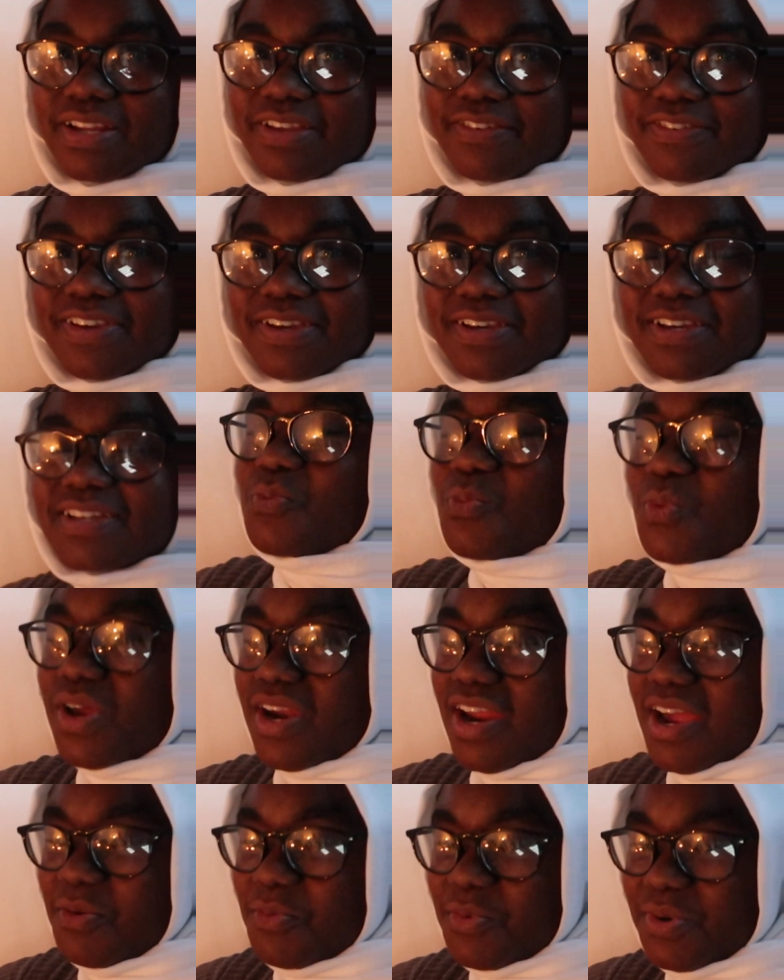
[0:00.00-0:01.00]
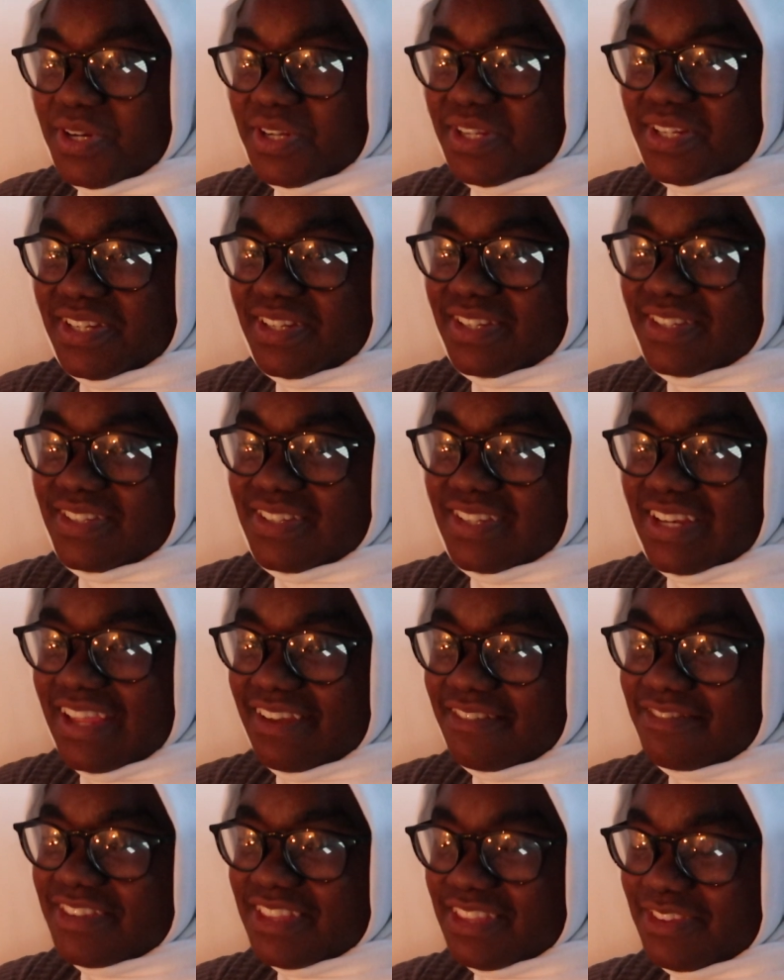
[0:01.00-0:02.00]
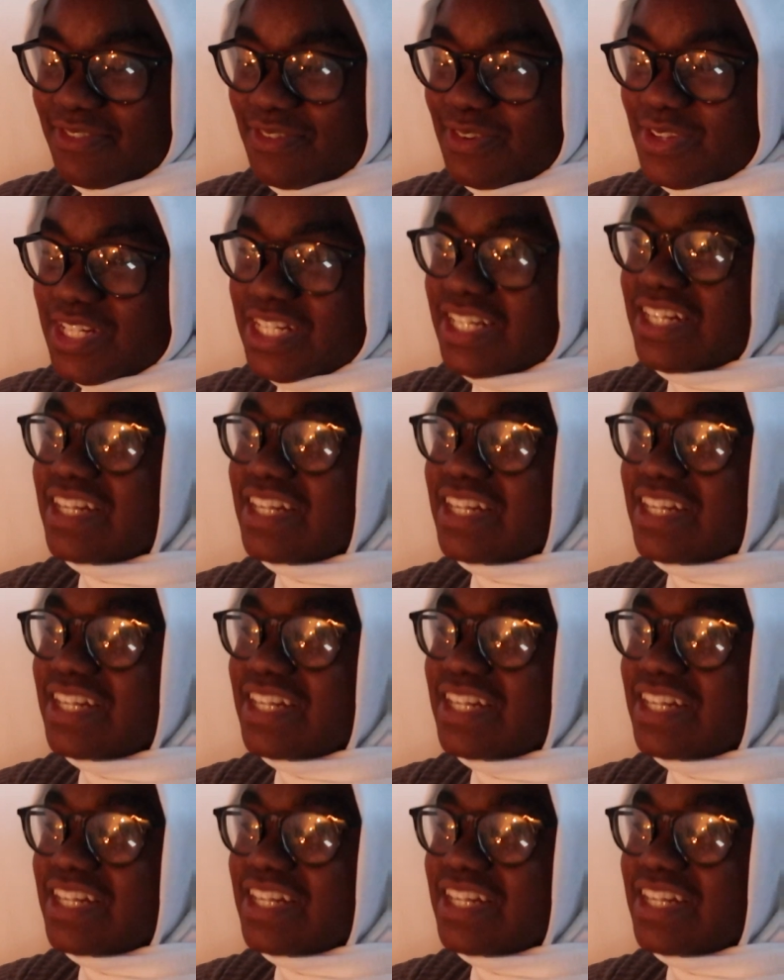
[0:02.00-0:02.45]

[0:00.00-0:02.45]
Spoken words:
living what I want to live in the future,